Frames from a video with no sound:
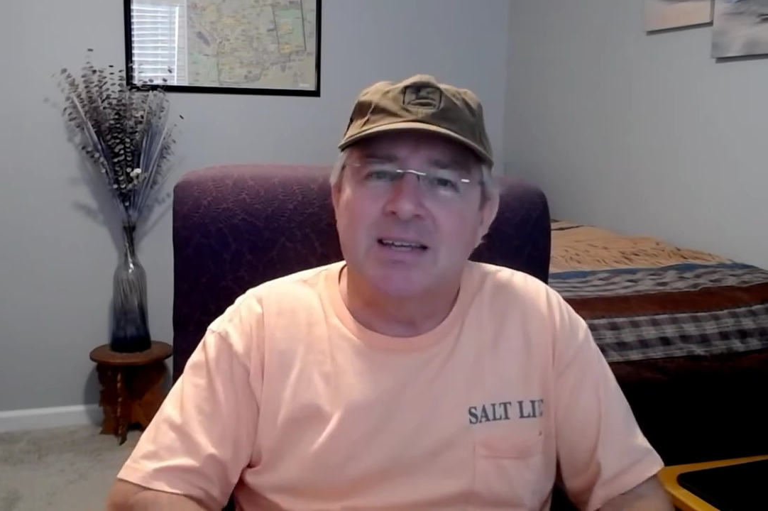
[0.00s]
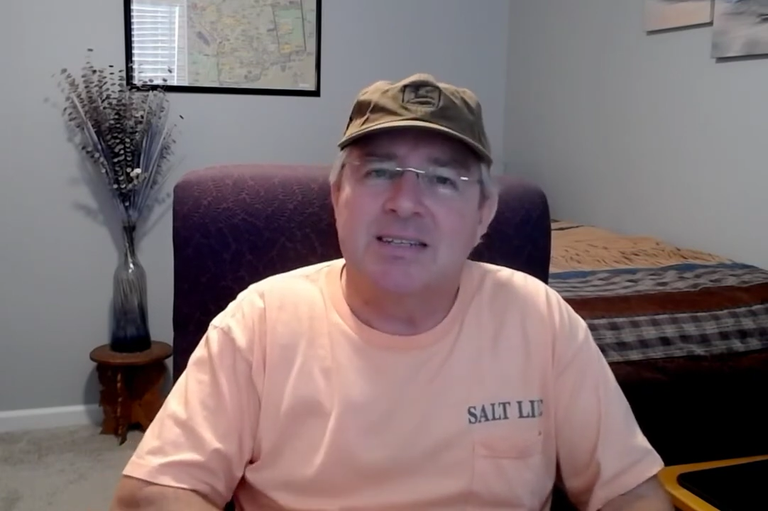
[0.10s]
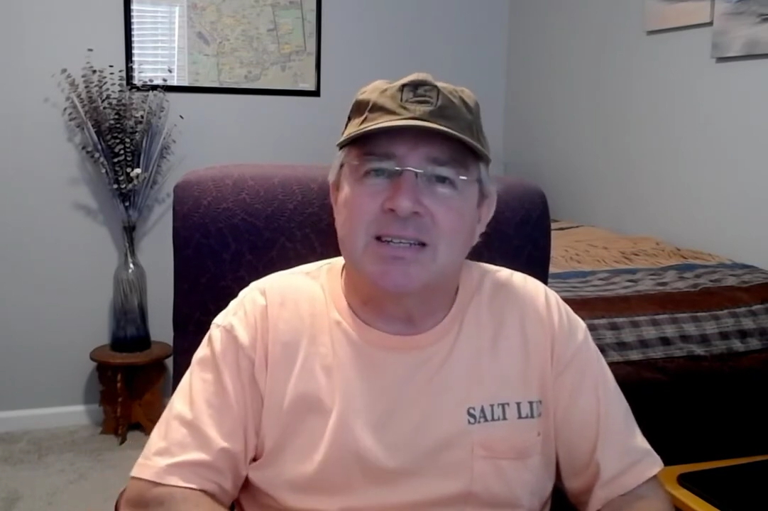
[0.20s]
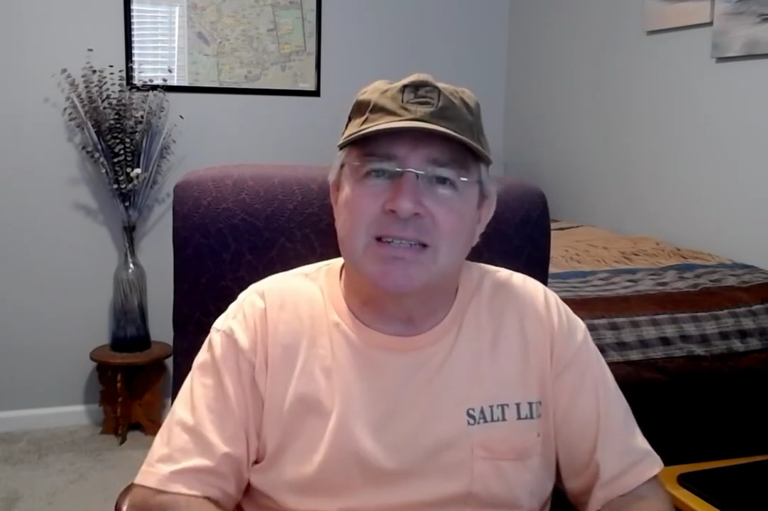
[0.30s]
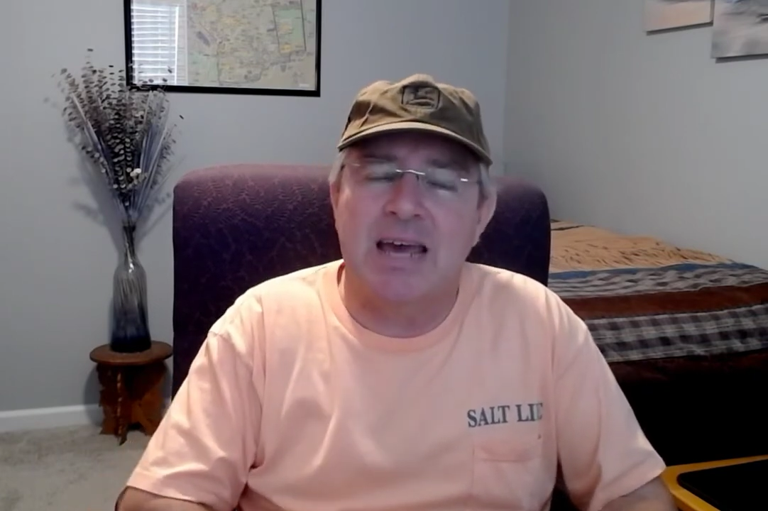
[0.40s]

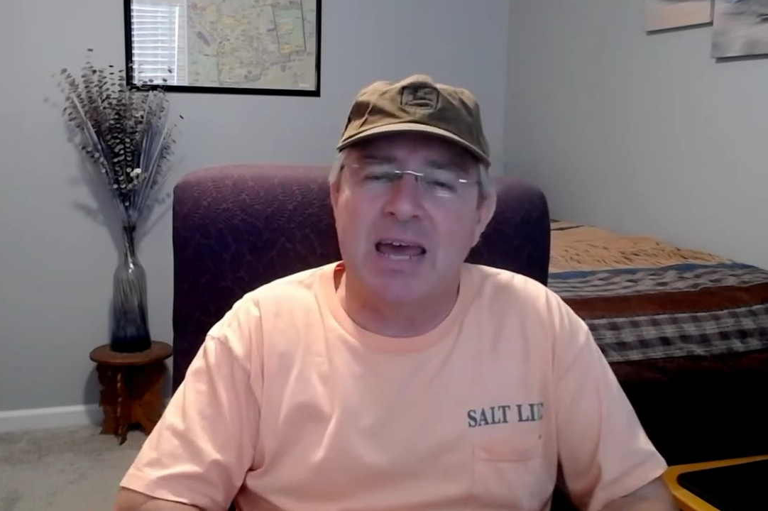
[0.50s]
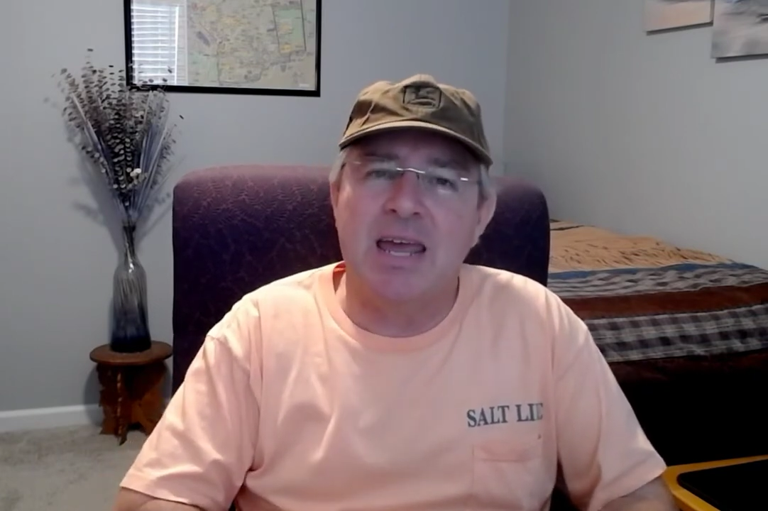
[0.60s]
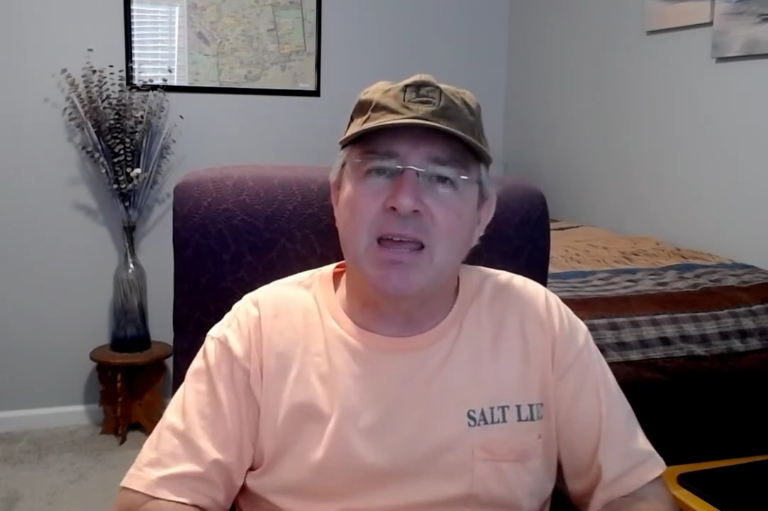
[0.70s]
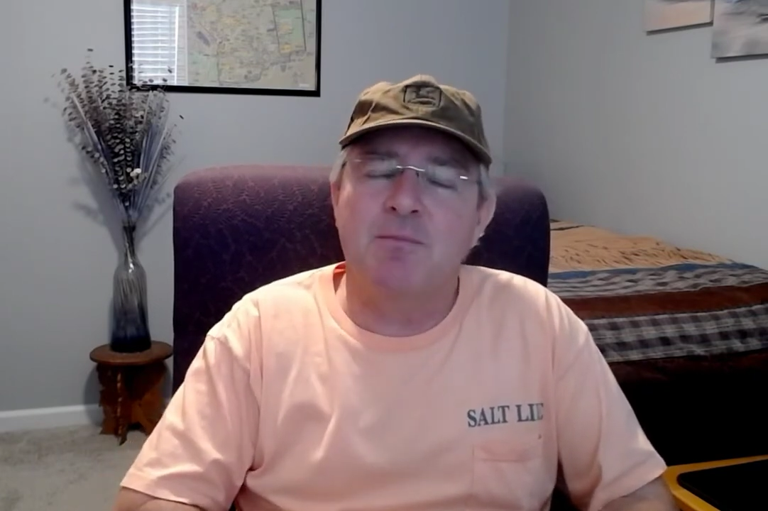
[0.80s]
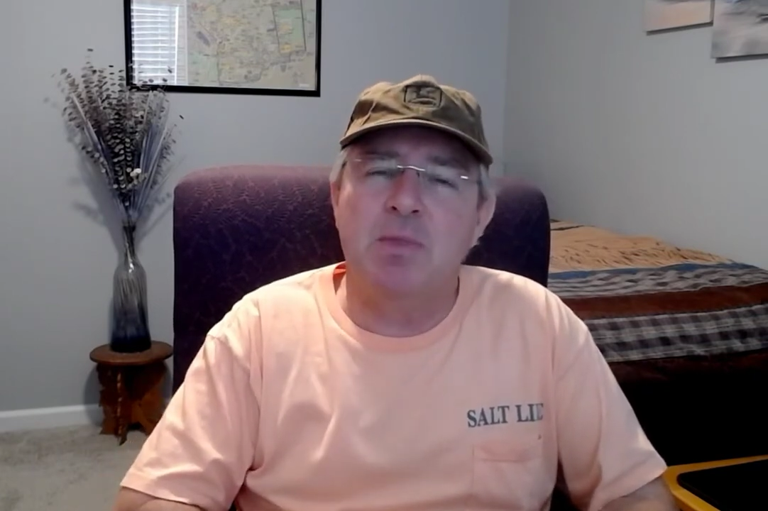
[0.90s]

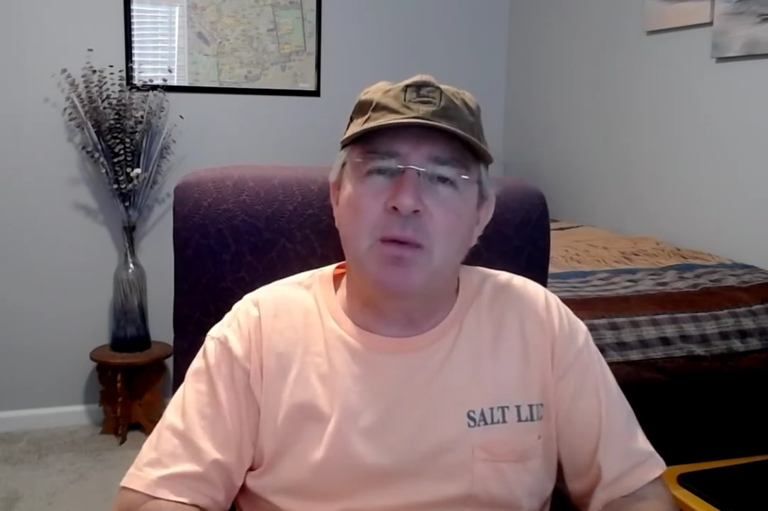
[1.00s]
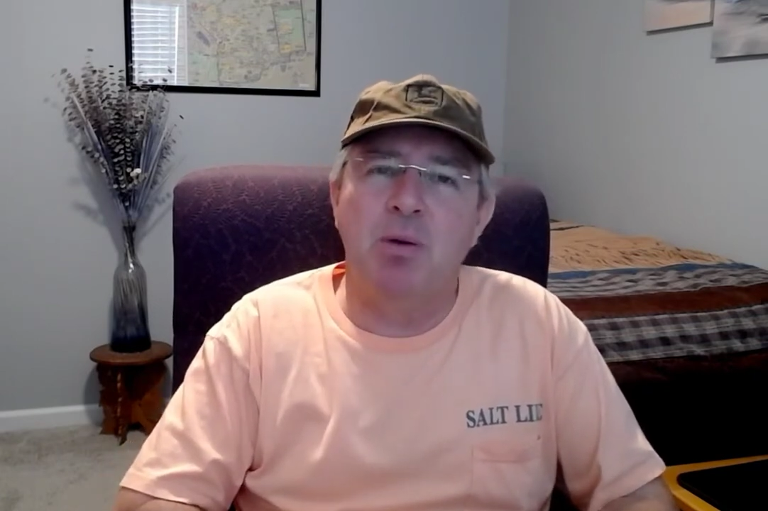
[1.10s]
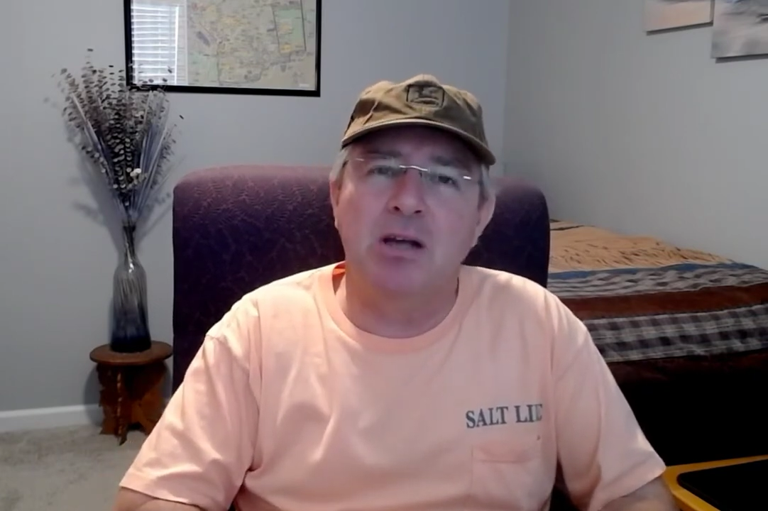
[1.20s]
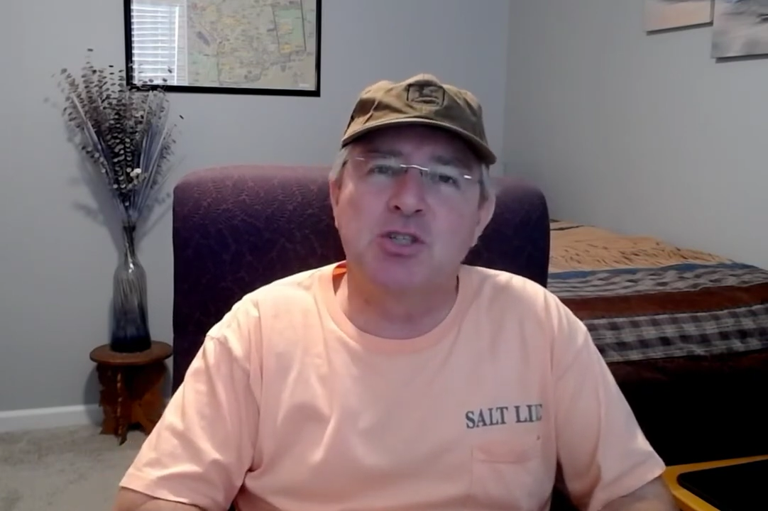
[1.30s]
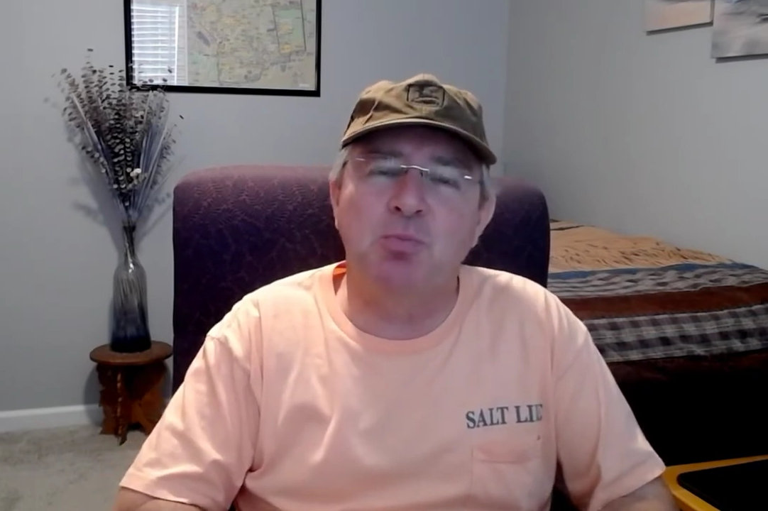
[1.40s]
today. The
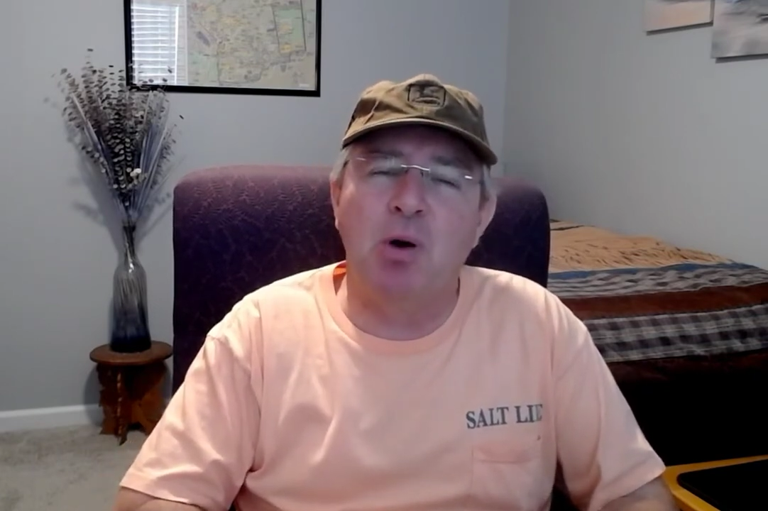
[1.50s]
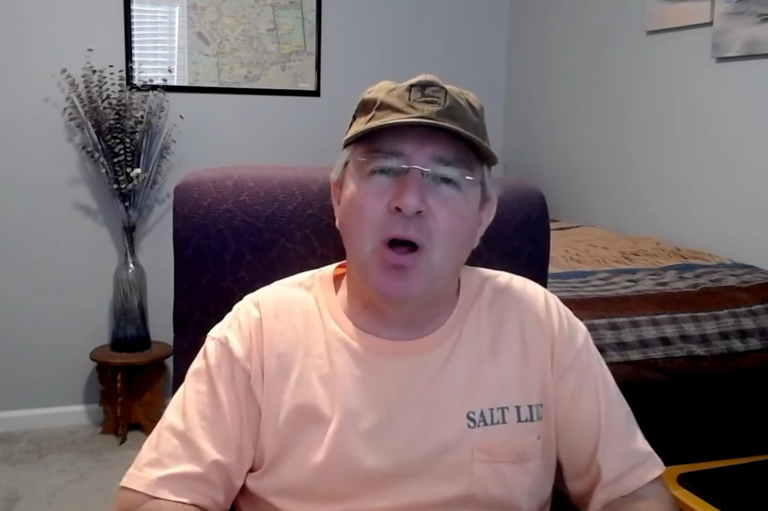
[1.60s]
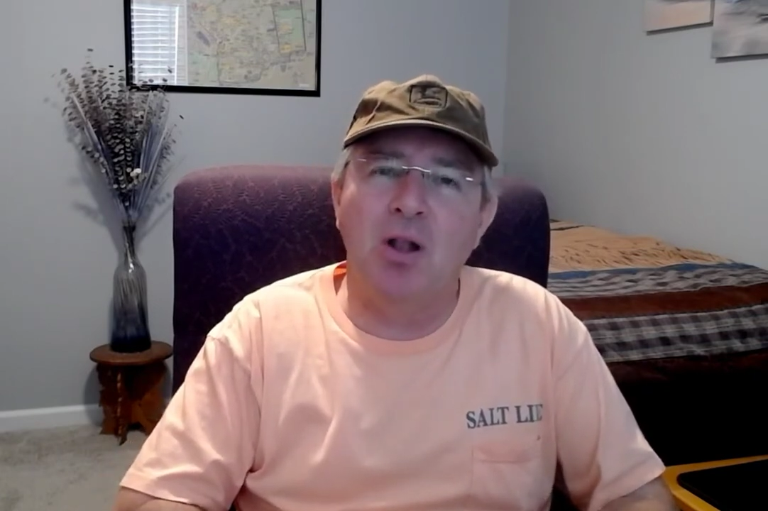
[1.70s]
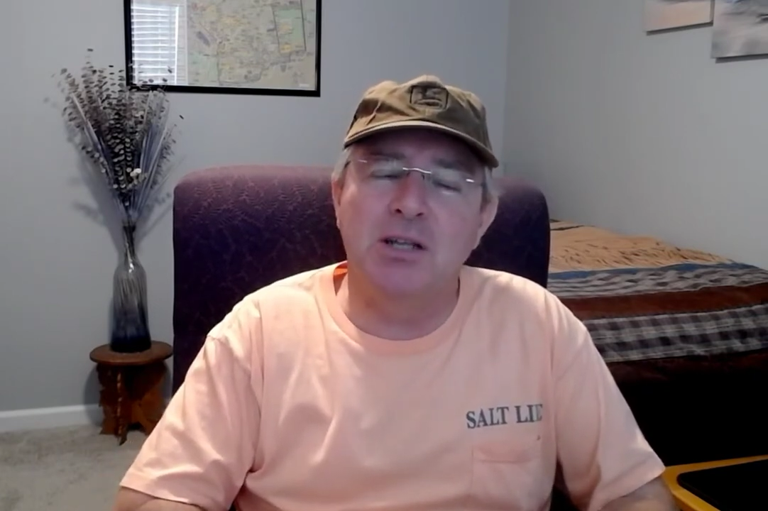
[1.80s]
Apostle Paul